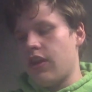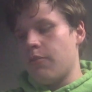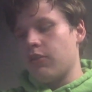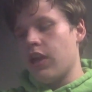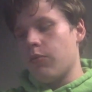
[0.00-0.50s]

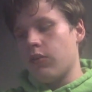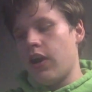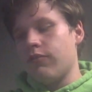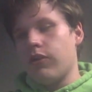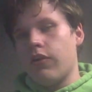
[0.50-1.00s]
that blood will
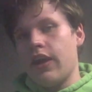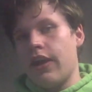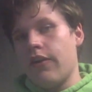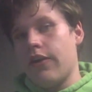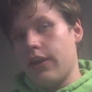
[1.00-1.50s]
not flow to that
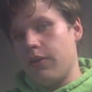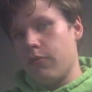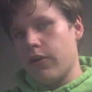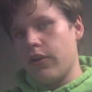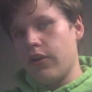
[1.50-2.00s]
area
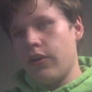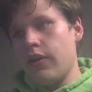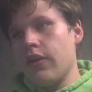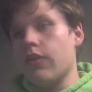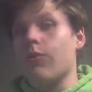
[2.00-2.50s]
anymore.
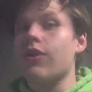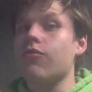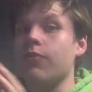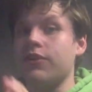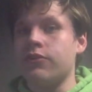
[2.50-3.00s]
The
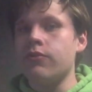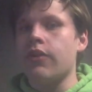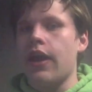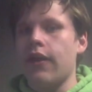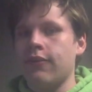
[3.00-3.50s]
reason we do
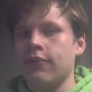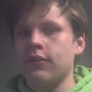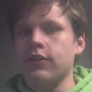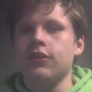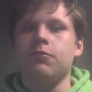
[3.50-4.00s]
that
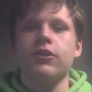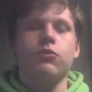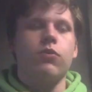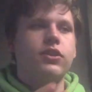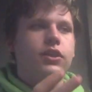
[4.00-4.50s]
is
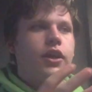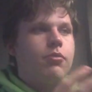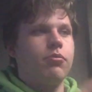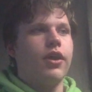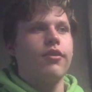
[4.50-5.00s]
because, once
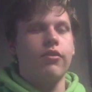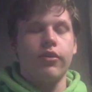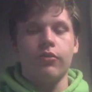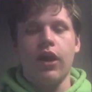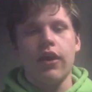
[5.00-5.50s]
again, blood is
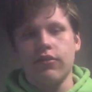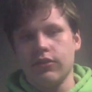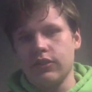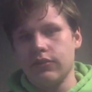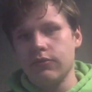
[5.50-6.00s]
liquid
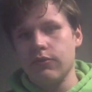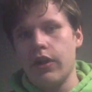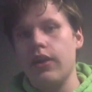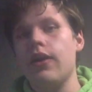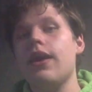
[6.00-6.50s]
oxygen,
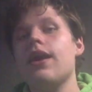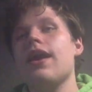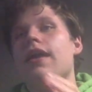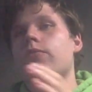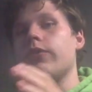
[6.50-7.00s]
right?
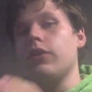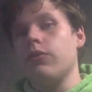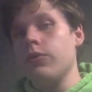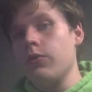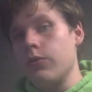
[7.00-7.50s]
If we
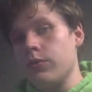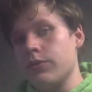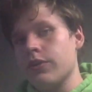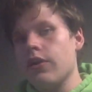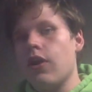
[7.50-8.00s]

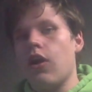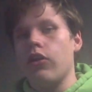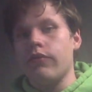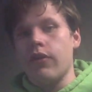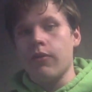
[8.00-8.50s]
lose
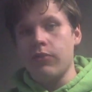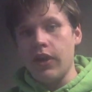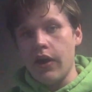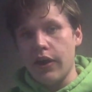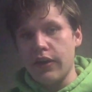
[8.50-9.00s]
all of our
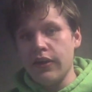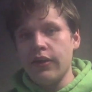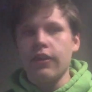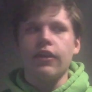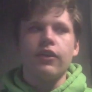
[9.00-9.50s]
blood,
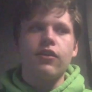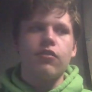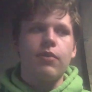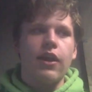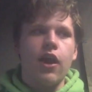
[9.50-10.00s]
then it
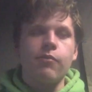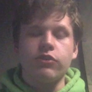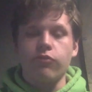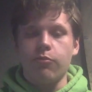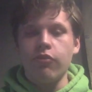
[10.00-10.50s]
doesn't matter how
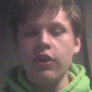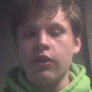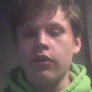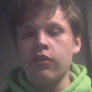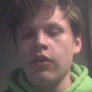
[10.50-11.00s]
much we
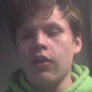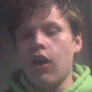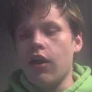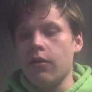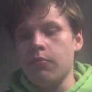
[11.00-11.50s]
breathe,
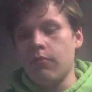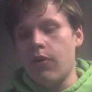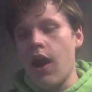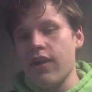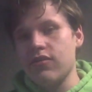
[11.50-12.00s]
our
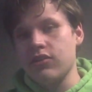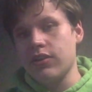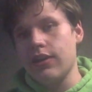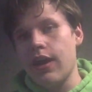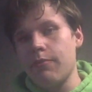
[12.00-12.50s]

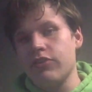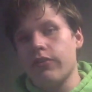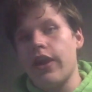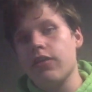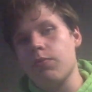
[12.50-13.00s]
oxygen cannot be
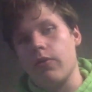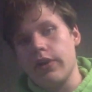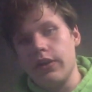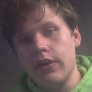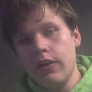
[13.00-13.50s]
transported